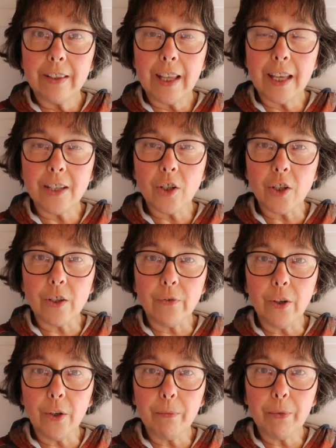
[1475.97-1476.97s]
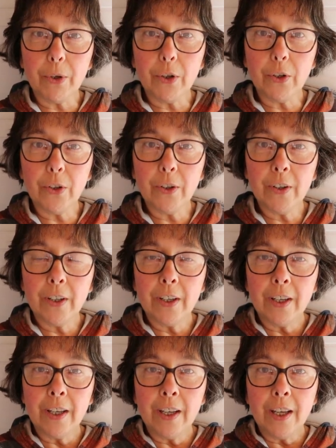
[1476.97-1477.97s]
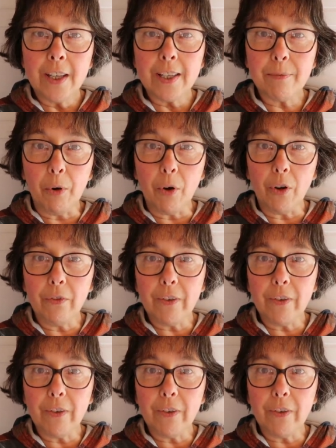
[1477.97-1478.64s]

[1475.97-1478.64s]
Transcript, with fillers: There's just a few more small